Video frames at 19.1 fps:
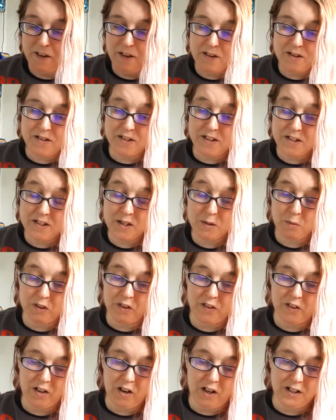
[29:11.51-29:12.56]
So this is one of
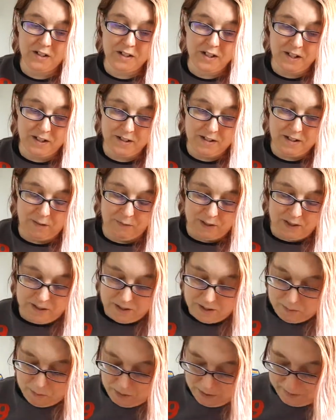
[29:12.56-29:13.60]
the
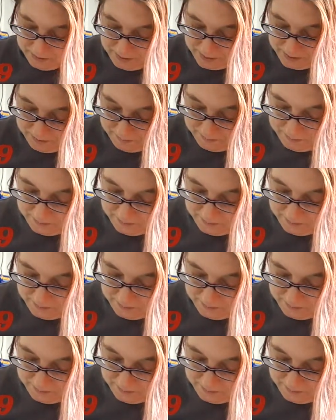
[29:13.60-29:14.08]
1970s ones.